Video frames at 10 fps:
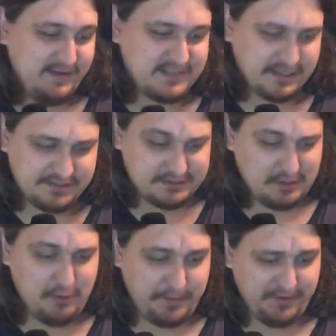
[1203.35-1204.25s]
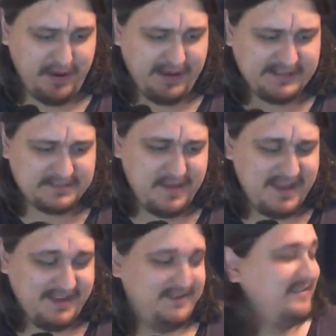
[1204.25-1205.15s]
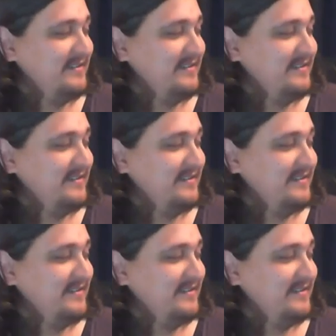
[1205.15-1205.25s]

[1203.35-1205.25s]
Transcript: He was like, just open your eyes, man.